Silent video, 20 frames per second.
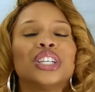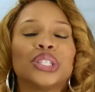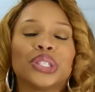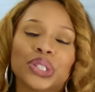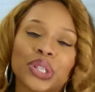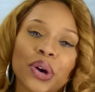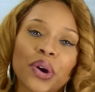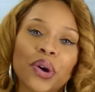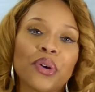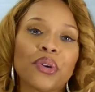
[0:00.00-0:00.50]

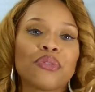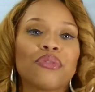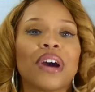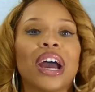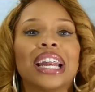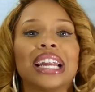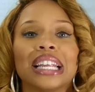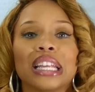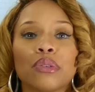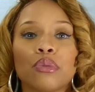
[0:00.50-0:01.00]
So
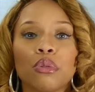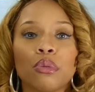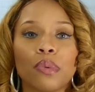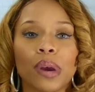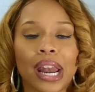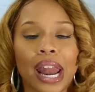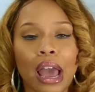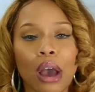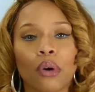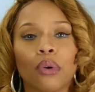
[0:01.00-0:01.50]
finally we
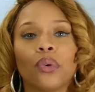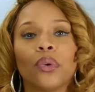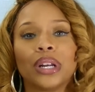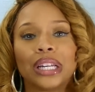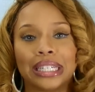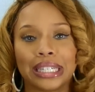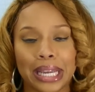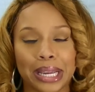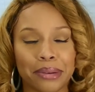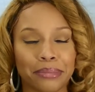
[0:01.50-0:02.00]
went out on
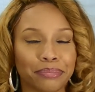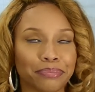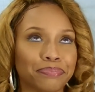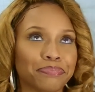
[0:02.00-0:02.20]
a date,